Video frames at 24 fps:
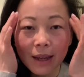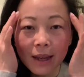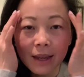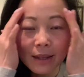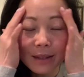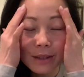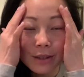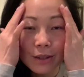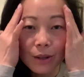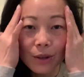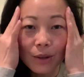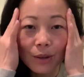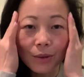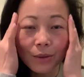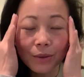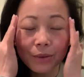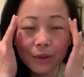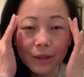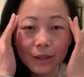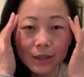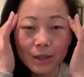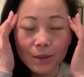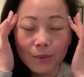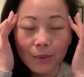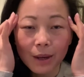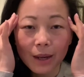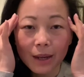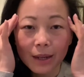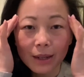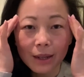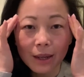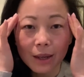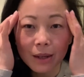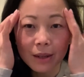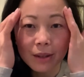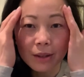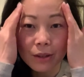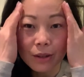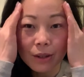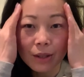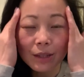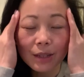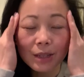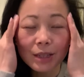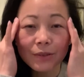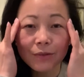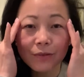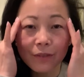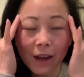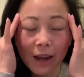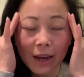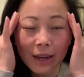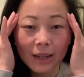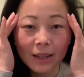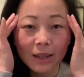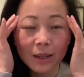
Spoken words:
So this one you can just find